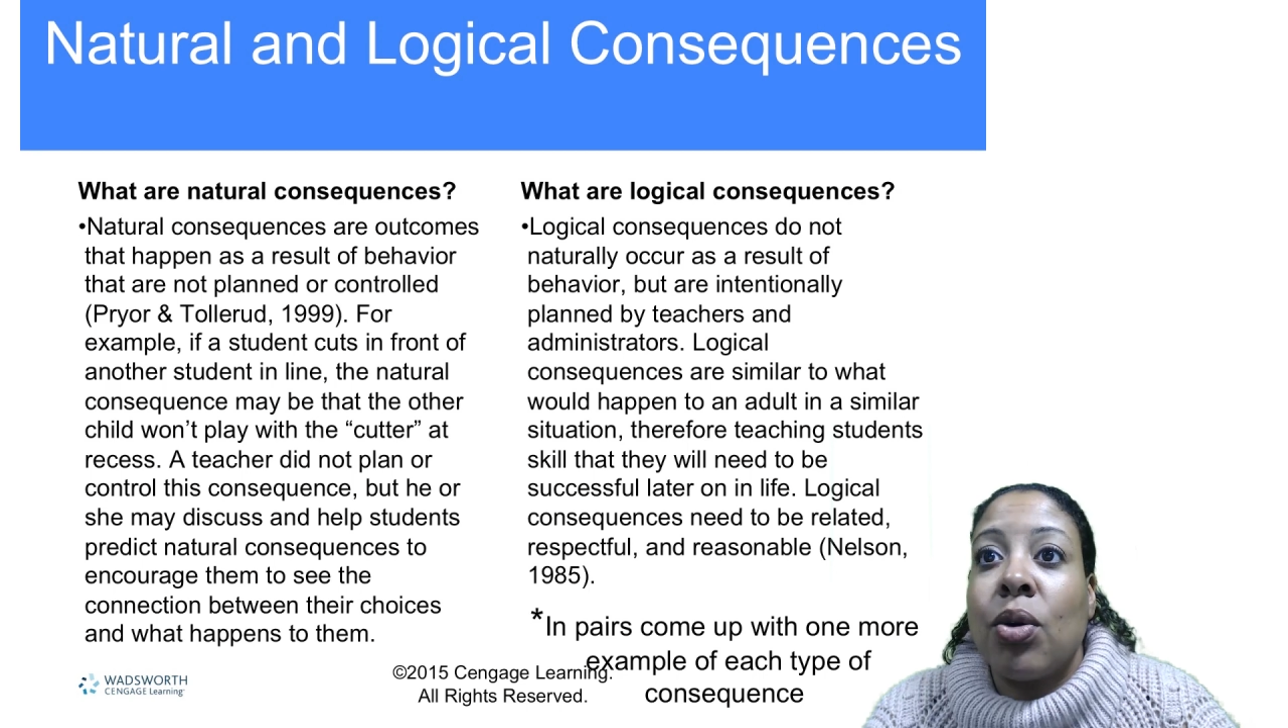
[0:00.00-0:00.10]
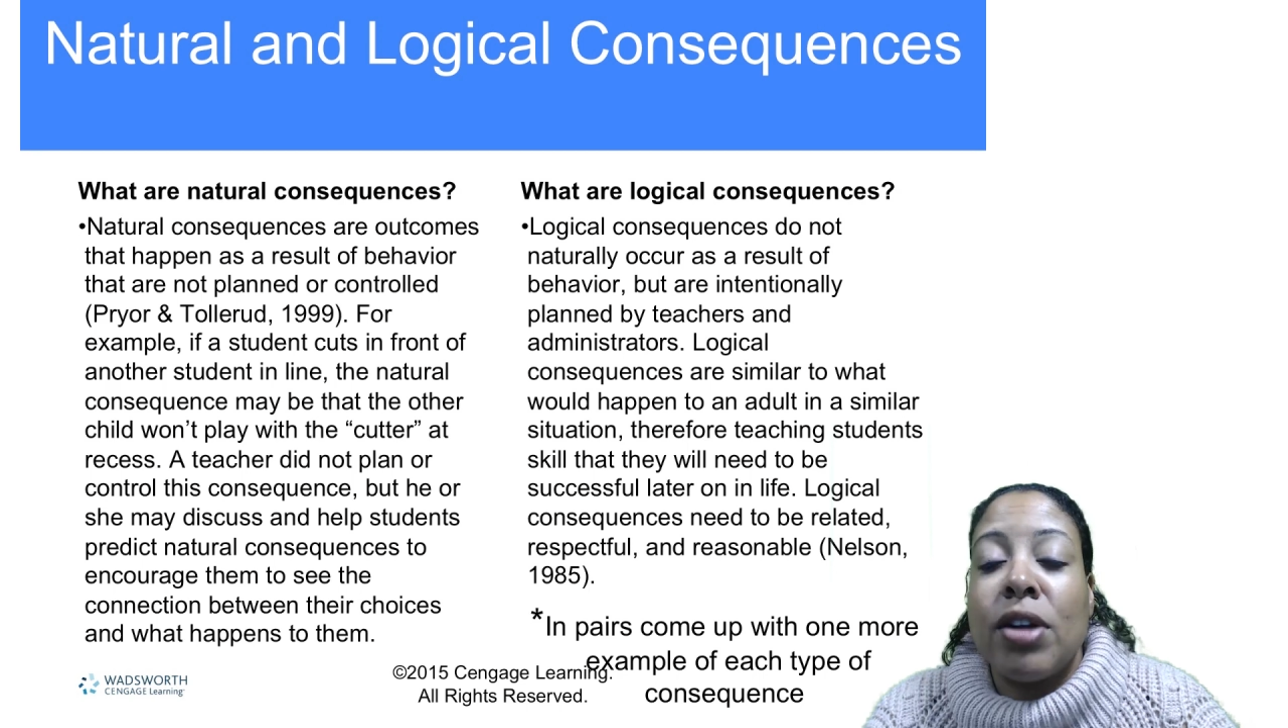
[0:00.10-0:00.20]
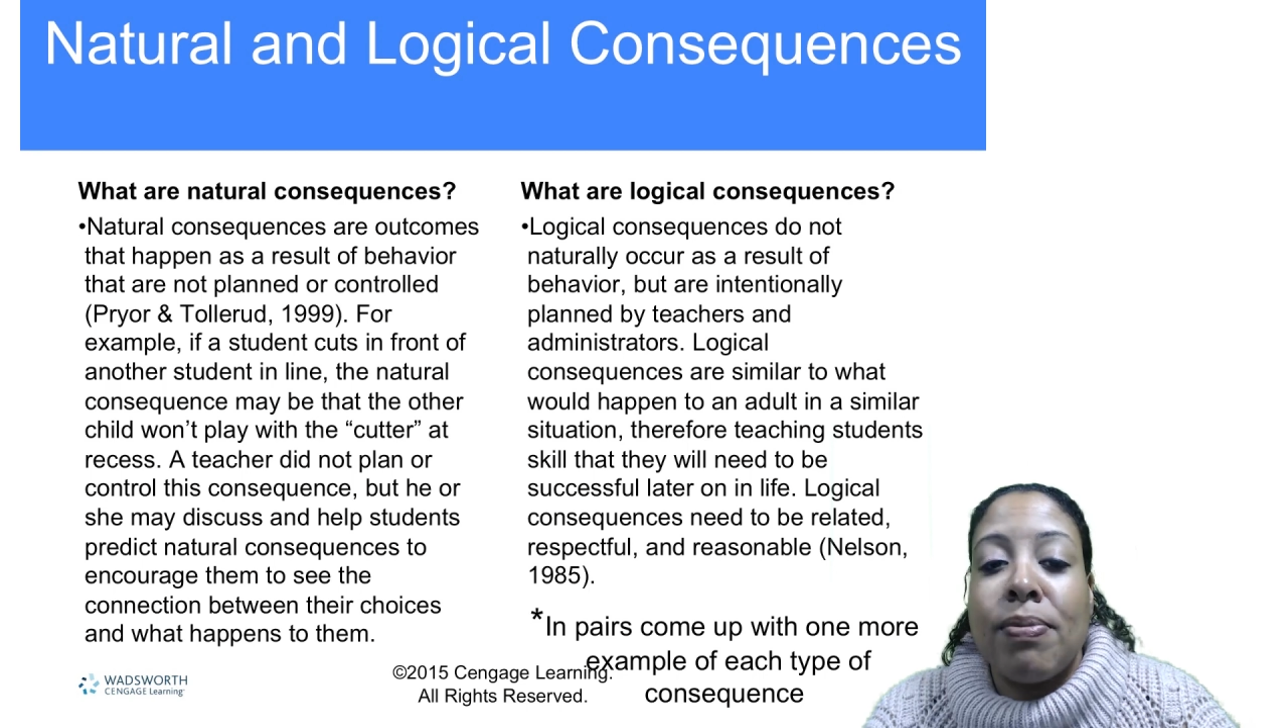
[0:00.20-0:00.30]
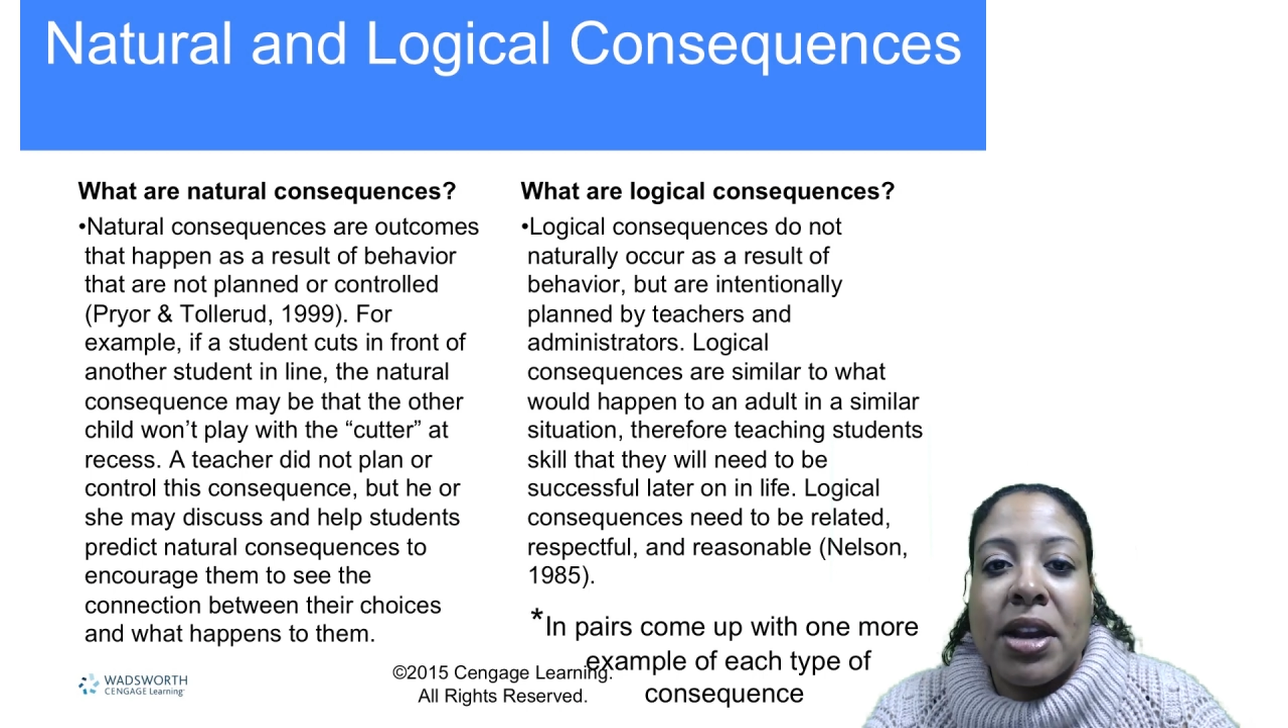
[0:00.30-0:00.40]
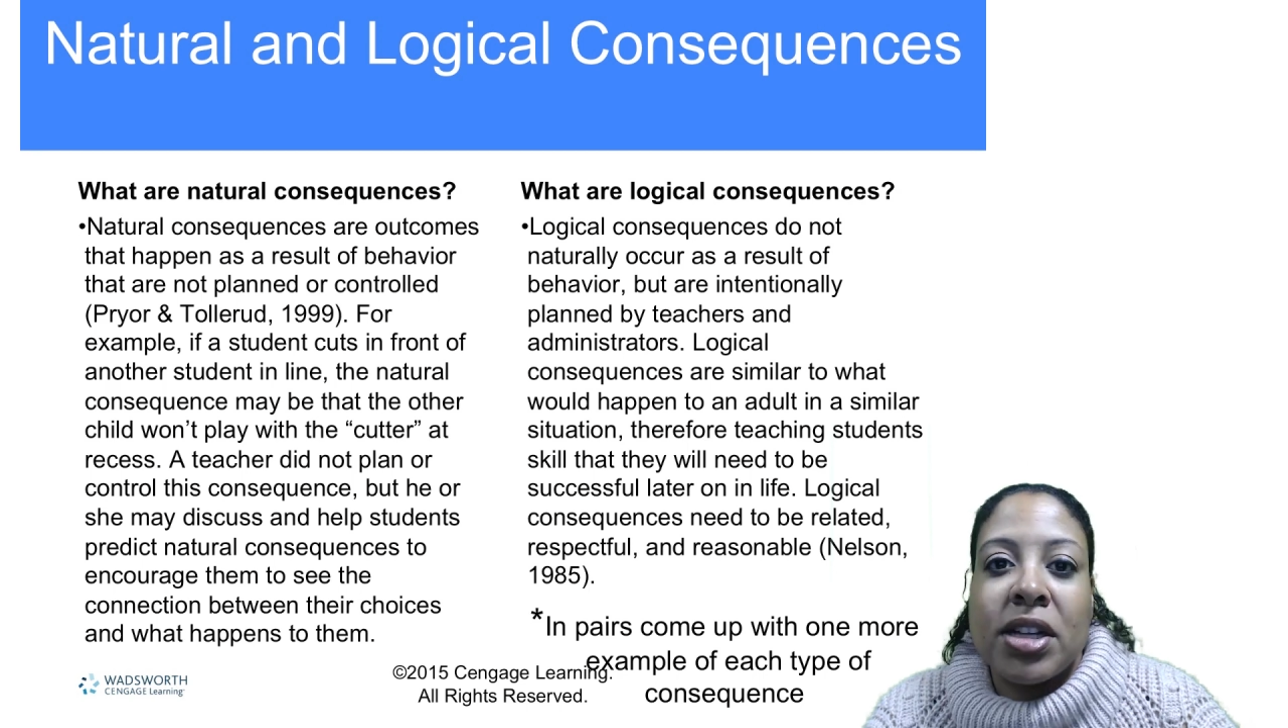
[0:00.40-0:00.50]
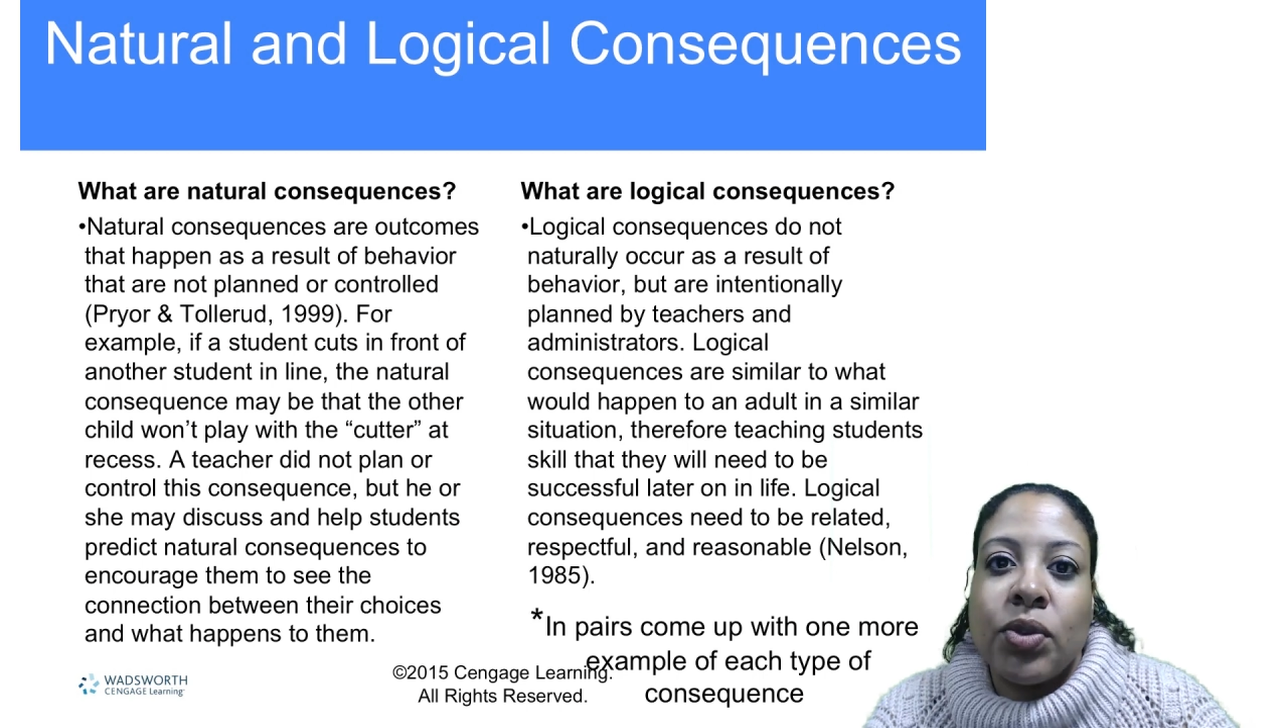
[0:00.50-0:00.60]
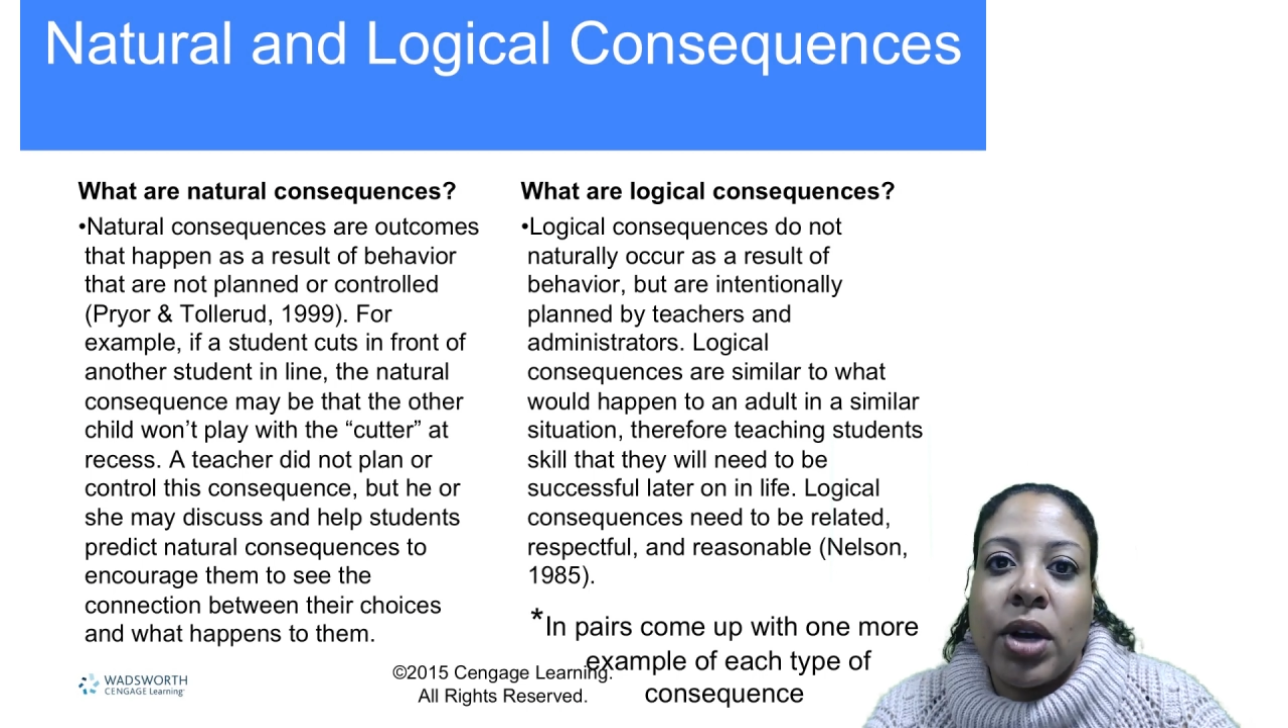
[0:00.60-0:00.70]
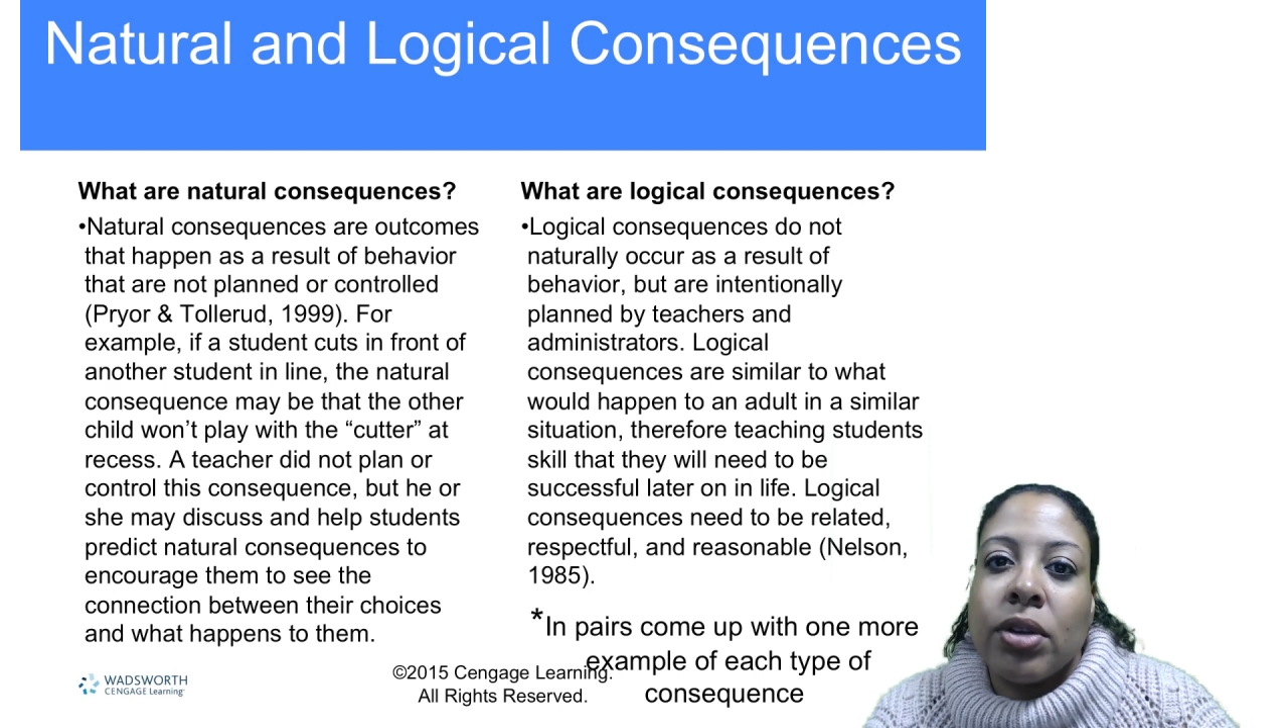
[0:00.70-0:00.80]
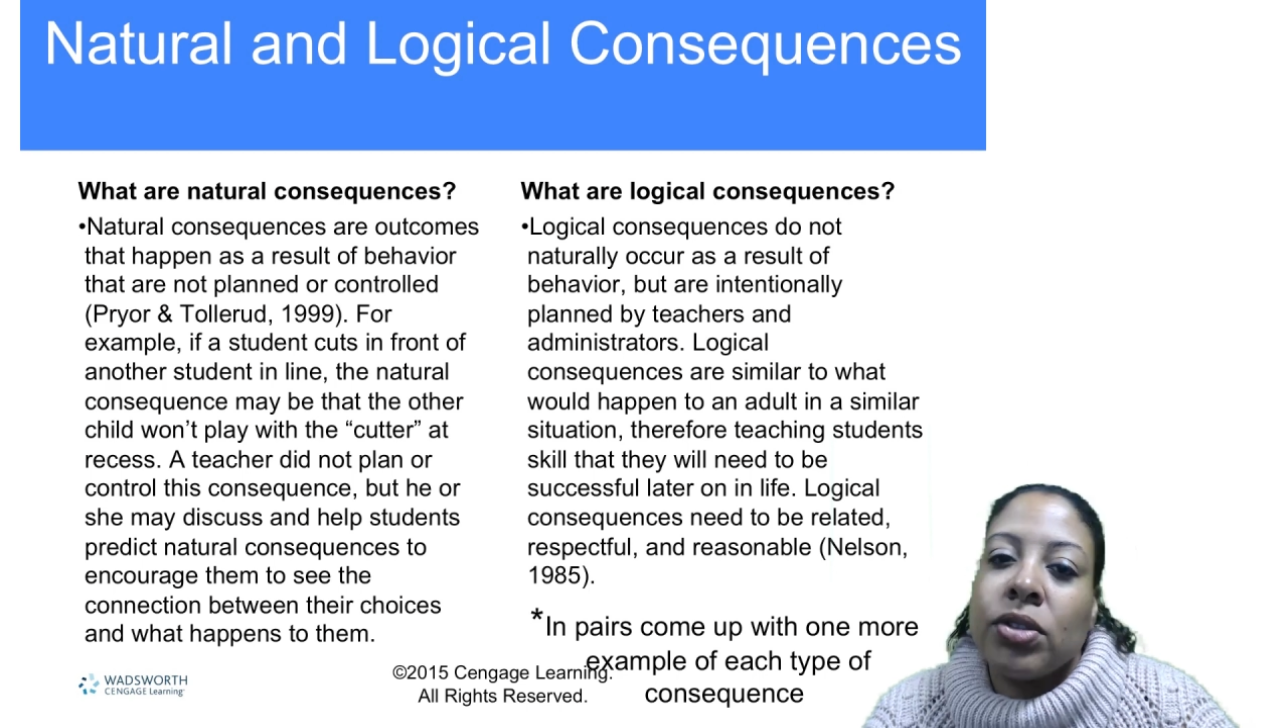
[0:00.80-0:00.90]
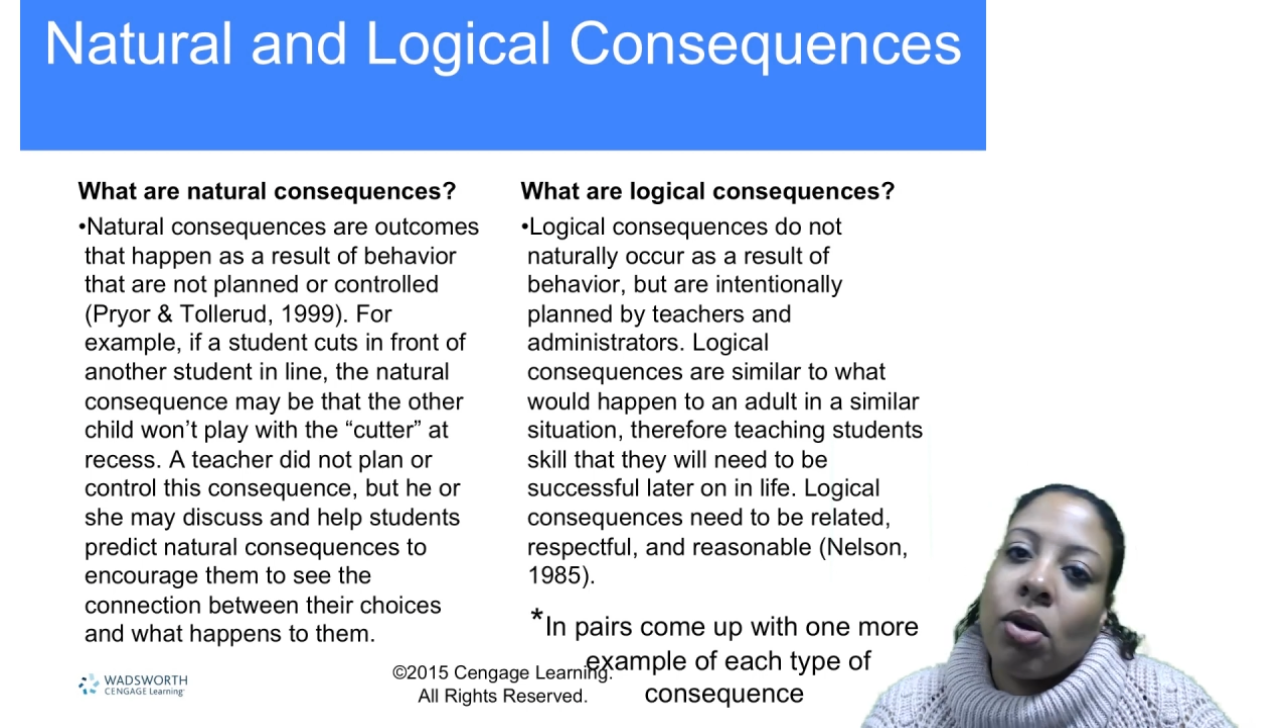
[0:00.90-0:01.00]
administrators